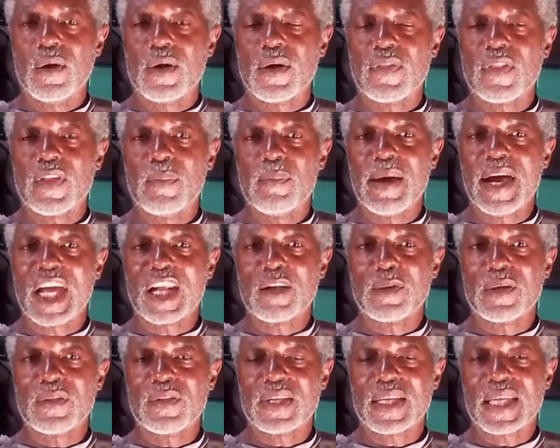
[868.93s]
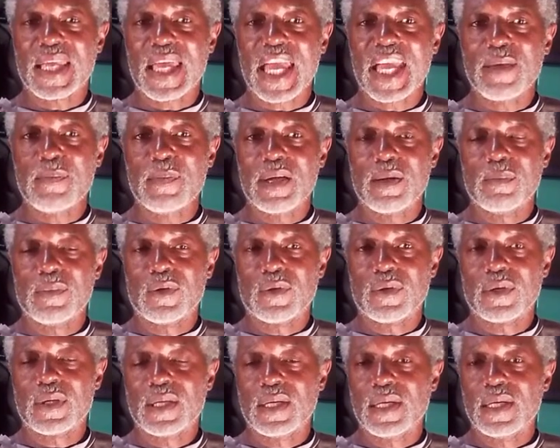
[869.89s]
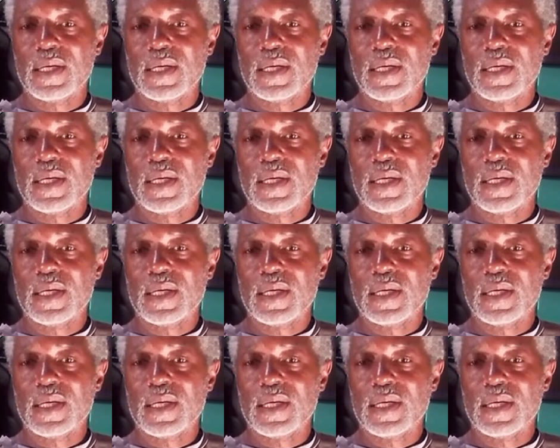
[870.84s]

on the bottom of the K member